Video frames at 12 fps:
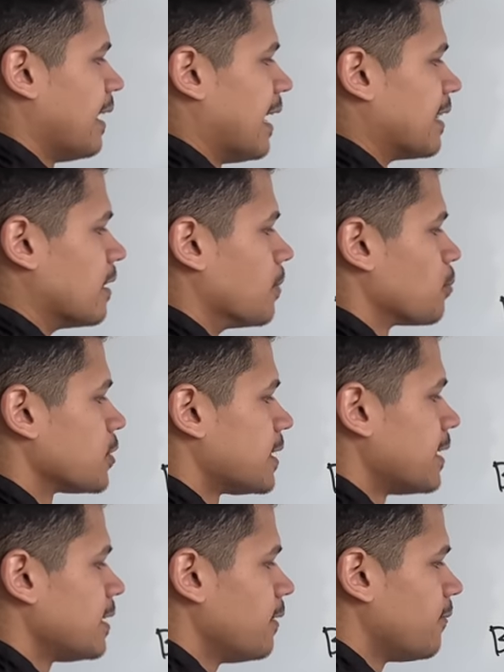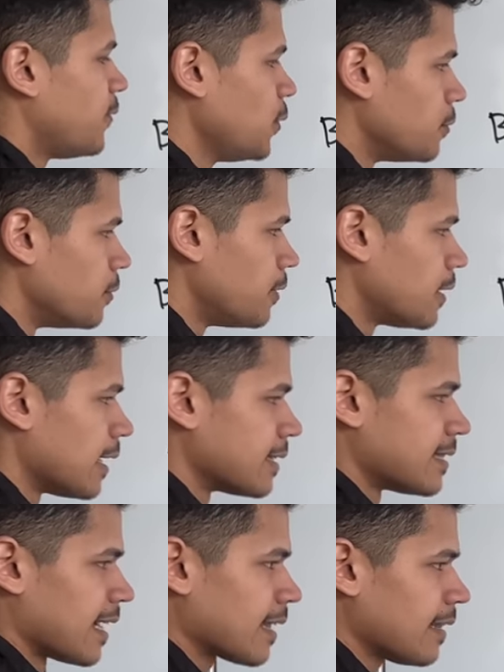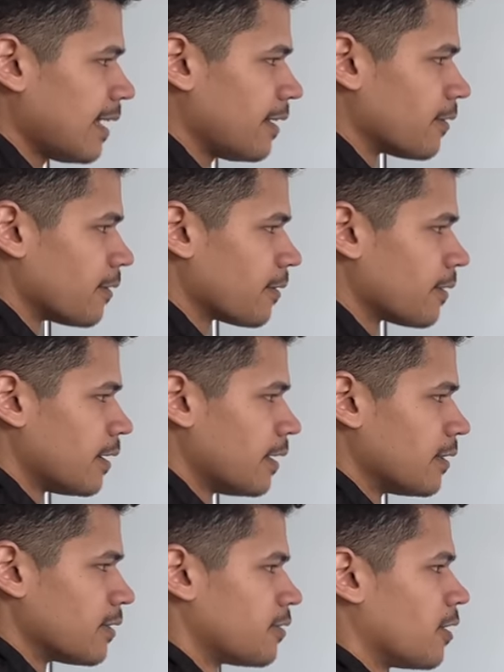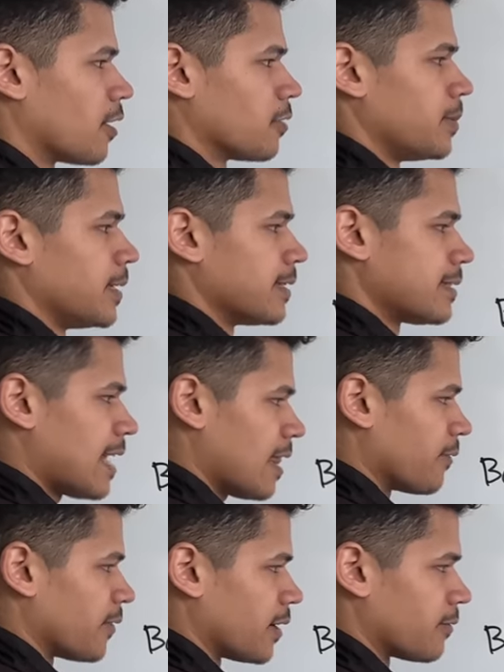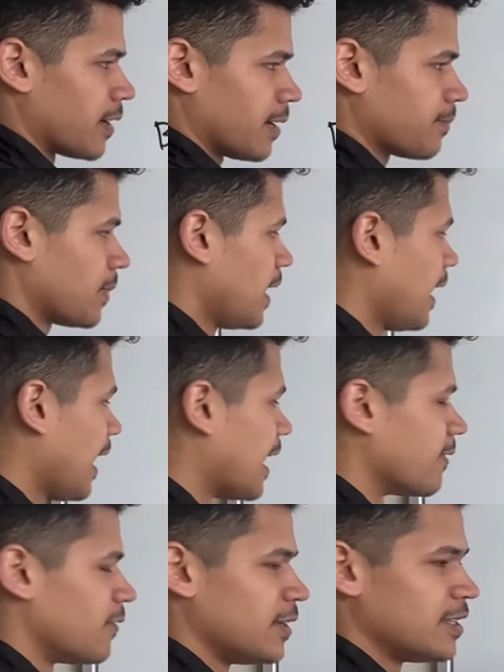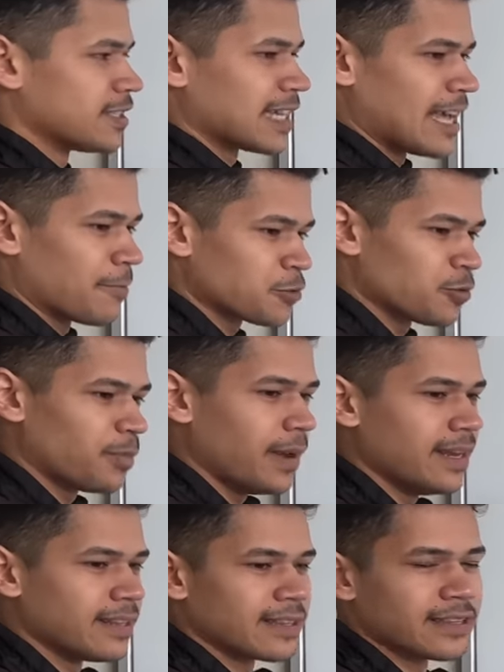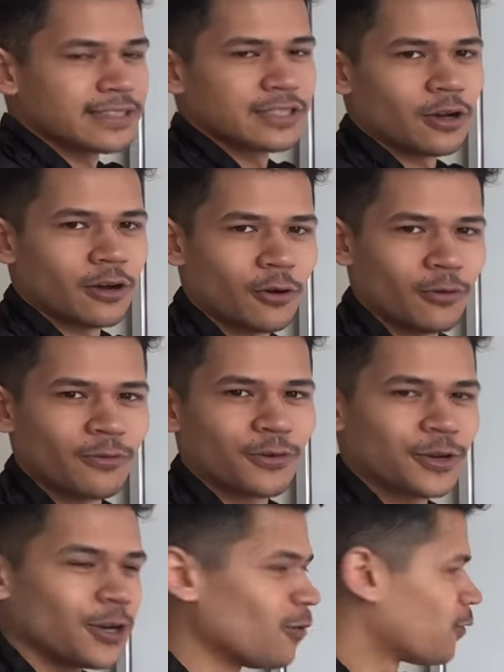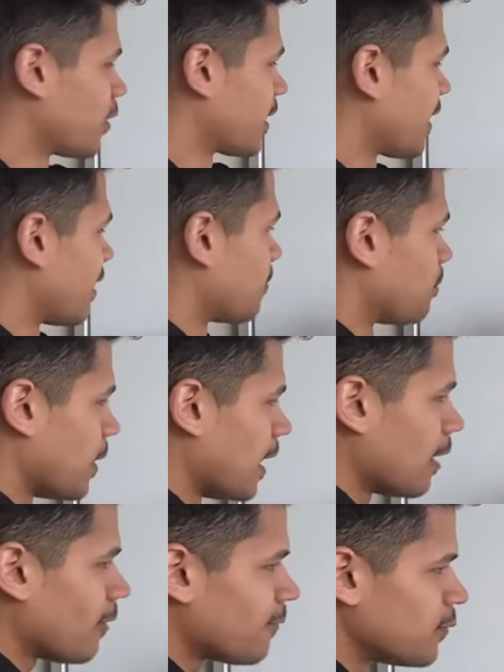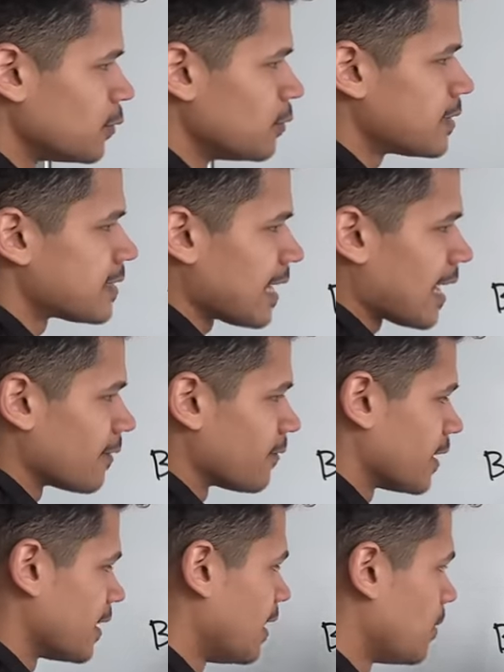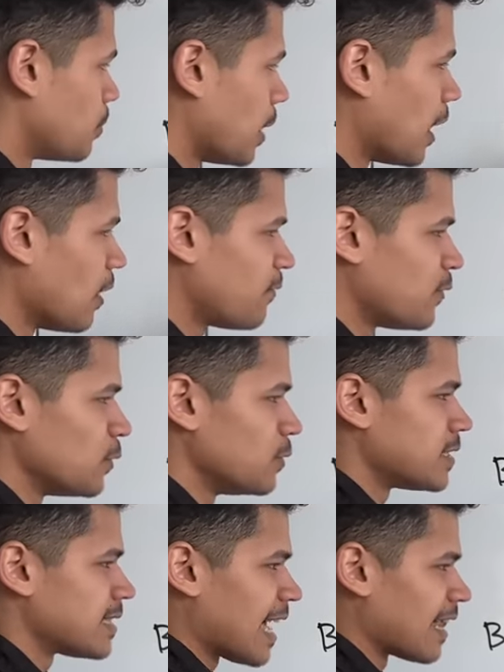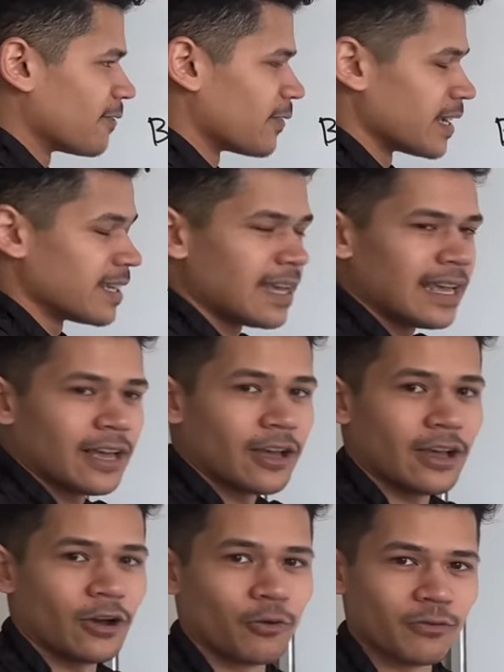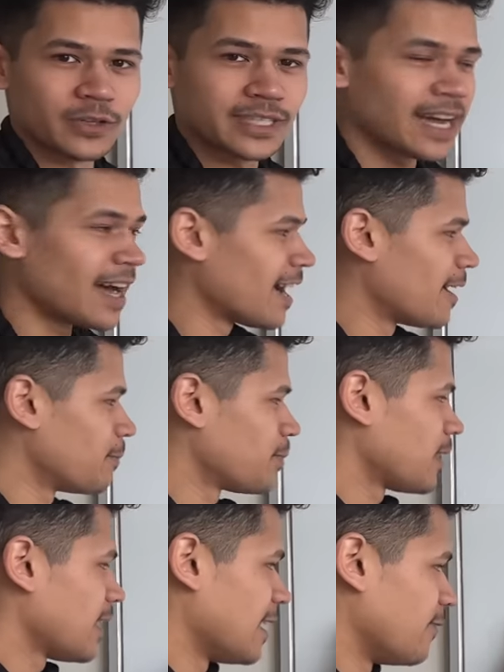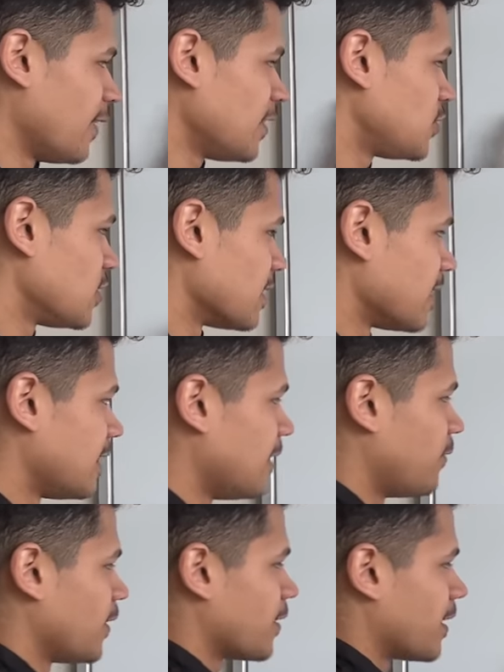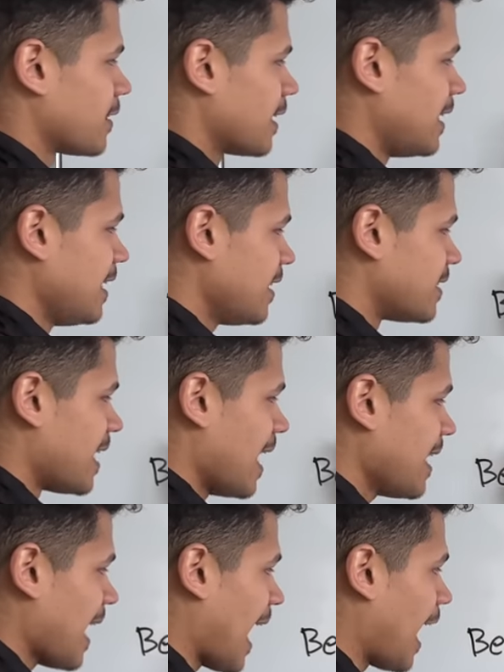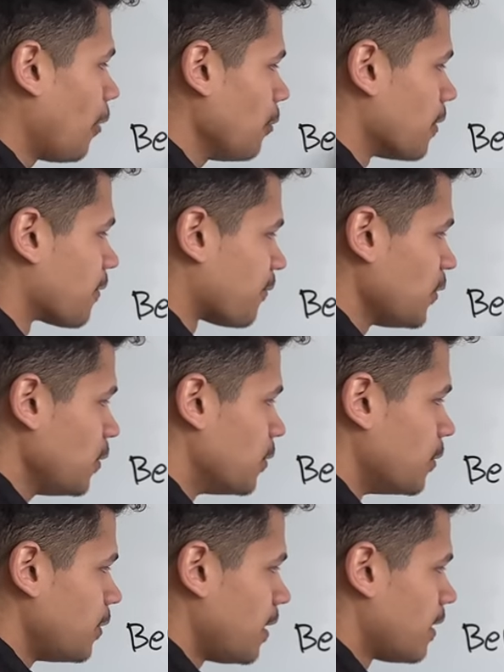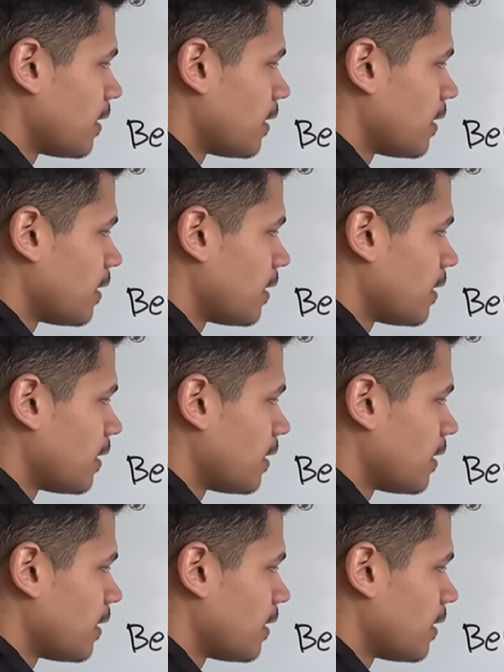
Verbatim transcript: and then presented the food a second later, the dog would begin to salivate, right? And if he just kept repeating this over and over again, bell, food, salivate, bell, food, salivate, over time, eventually he figured out that he could take out the food.